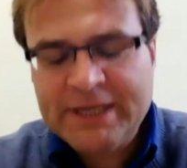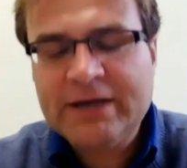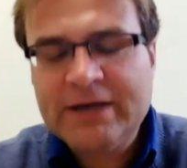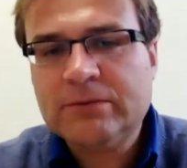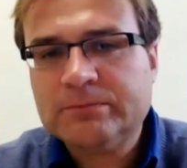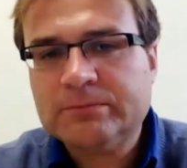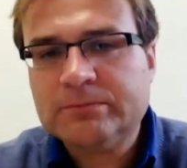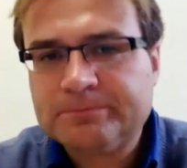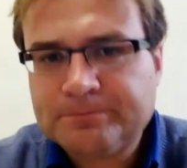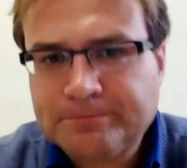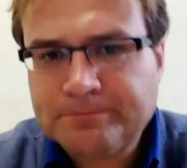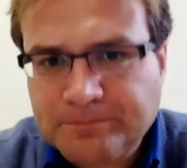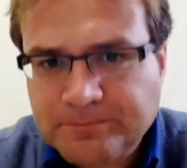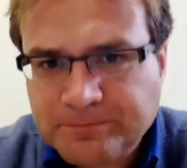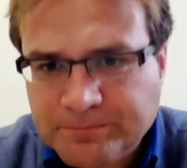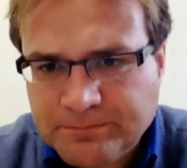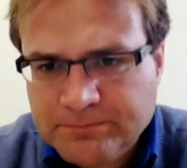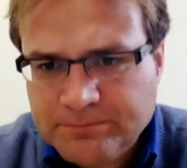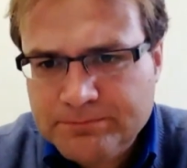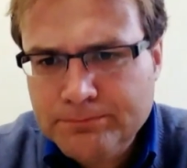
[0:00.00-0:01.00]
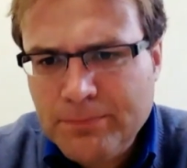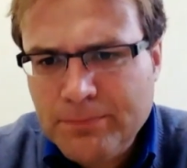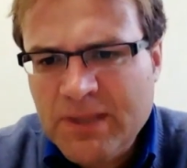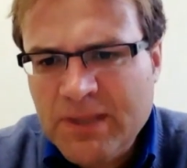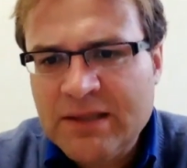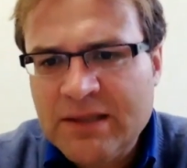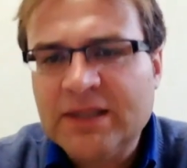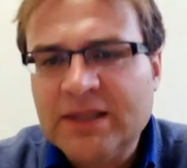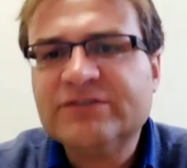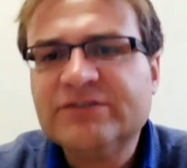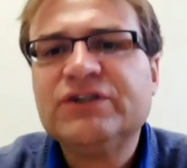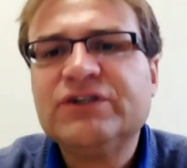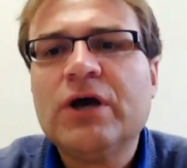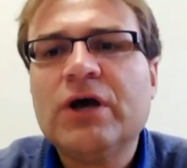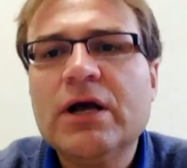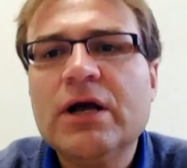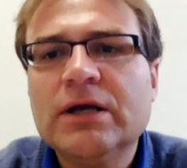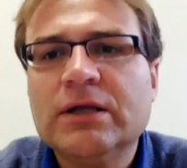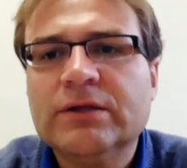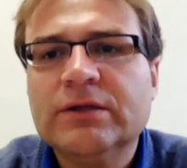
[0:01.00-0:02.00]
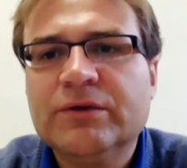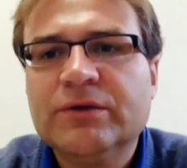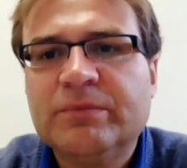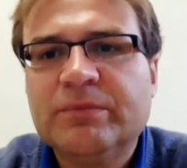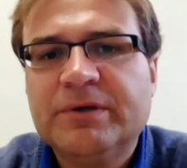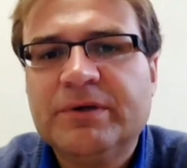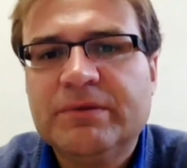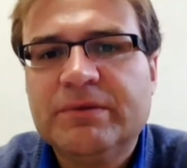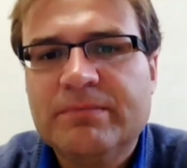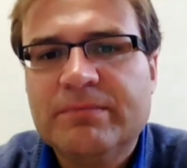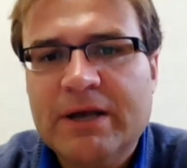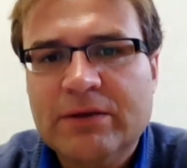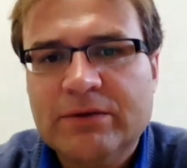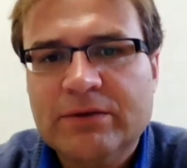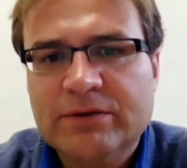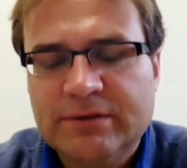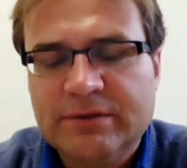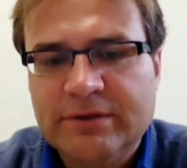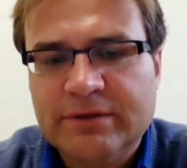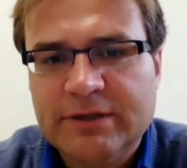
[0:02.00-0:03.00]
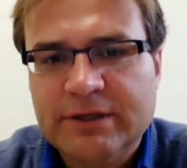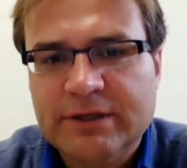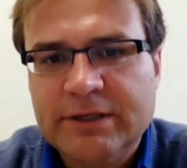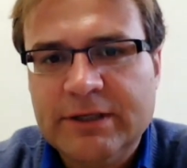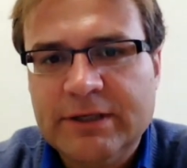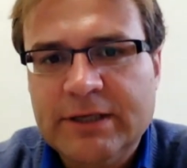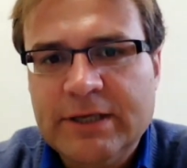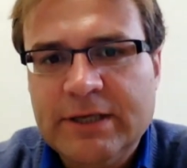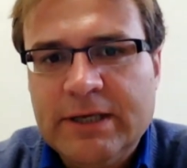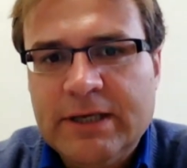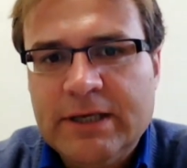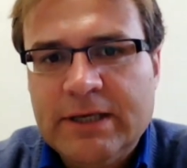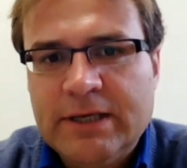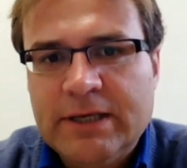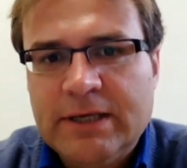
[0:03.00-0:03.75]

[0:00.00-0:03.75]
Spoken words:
But now let's talk a little bit about the